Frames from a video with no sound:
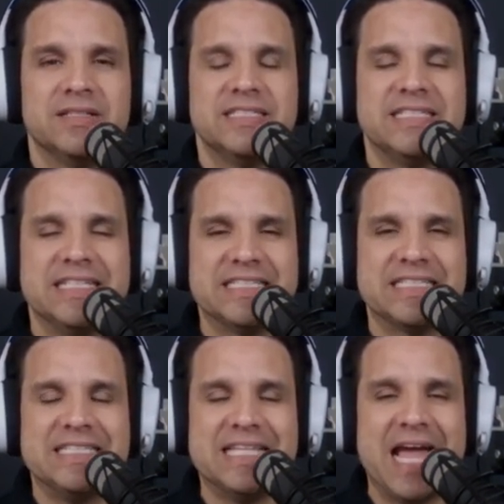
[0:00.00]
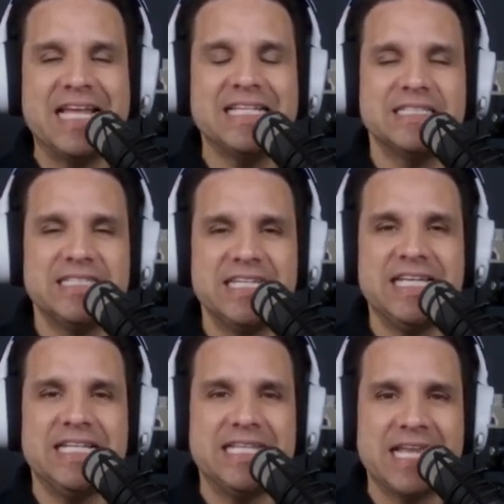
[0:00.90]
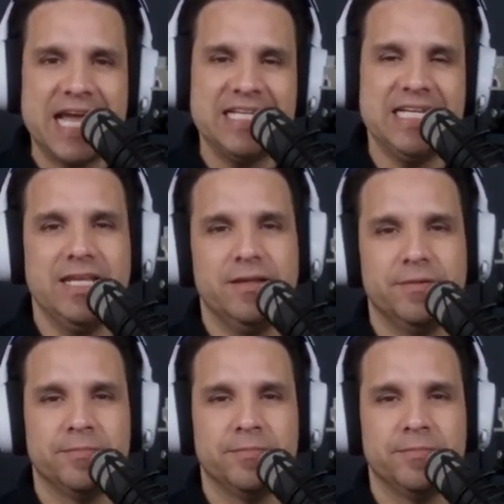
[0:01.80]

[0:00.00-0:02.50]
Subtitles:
since 1990.